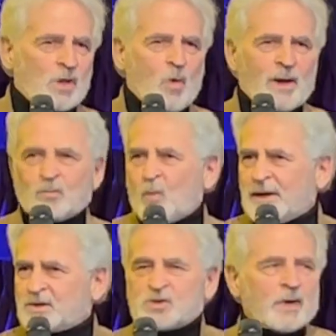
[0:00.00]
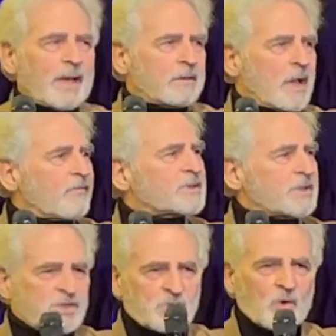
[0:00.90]
so I went to a
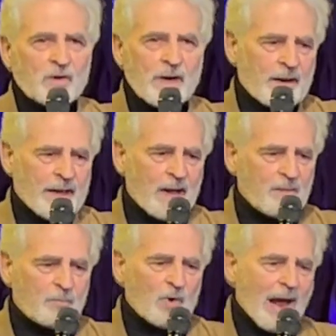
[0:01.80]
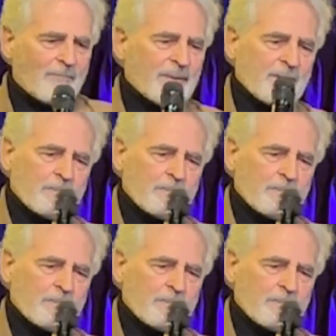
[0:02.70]
novelty store and I got a prop